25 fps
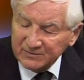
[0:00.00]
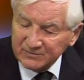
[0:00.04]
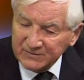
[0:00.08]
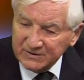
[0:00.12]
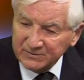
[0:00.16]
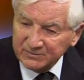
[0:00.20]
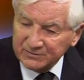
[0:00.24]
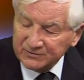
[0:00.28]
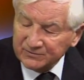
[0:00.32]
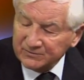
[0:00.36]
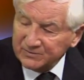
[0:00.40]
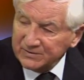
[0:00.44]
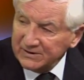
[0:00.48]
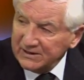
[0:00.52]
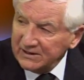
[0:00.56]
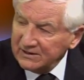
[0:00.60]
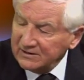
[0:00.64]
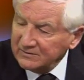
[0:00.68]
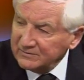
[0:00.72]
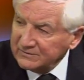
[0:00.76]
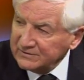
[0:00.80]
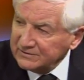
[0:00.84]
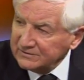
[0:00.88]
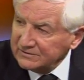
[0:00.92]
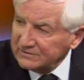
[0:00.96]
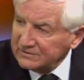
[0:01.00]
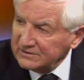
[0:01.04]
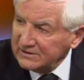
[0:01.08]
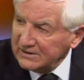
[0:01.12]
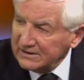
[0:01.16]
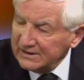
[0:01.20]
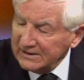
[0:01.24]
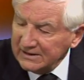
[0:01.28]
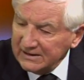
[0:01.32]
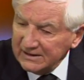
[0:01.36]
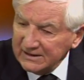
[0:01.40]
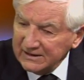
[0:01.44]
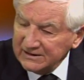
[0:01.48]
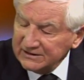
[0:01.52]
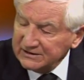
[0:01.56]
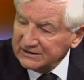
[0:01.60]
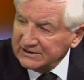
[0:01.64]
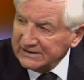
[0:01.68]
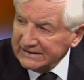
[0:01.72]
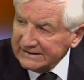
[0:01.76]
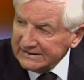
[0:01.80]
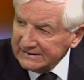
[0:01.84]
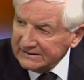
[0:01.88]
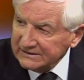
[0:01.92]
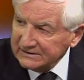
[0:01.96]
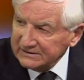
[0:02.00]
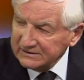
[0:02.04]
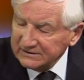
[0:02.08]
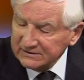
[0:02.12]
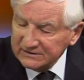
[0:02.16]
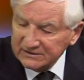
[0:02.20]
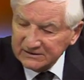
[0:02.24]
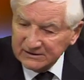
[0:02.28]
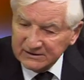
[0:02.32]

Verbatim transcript: a member of Parliament uh, in England.